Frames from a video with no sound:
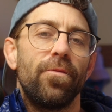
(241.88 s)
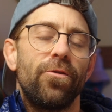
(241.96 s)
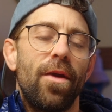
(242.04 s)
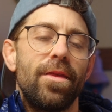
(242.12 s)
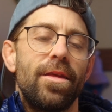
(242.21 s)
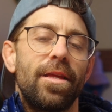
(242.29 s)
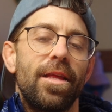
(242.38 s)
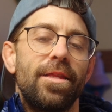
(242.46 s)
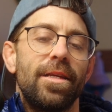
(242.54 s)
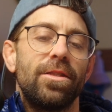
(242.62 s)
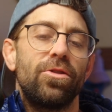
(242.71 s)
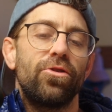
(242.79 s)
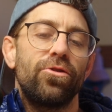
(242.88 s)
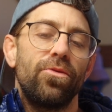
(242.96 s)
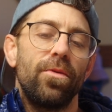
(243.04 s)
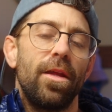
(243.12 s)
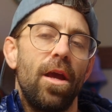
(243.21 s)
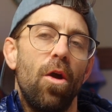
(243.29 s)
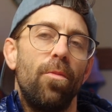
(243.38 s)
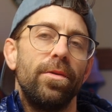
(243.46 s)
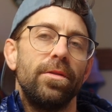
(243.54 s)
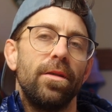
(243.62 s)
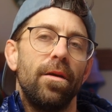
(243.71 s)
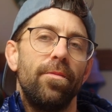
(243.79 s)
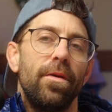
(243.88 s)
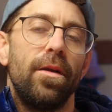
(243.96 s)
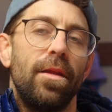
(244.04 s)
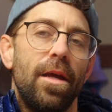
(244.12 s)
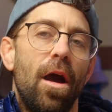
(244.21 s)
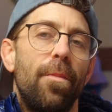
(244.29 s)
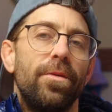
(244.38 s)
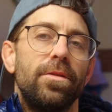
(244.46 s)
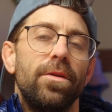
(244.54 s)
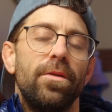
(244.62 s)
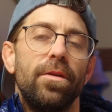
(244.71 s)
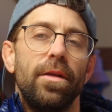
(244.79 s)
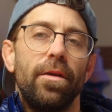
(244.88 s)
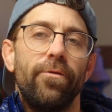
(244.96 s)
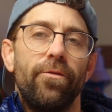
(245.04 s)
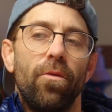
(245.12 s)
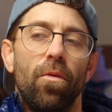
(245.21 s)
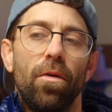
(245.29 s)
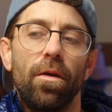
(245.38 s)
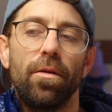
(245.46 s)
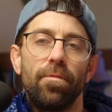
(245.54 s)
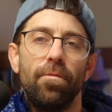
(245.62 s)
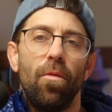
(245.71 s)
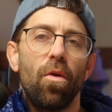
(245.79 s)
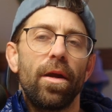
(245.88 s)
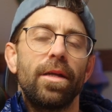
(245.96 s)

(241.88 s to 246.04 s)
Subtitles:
So I think that this truly opens up the opportunity for more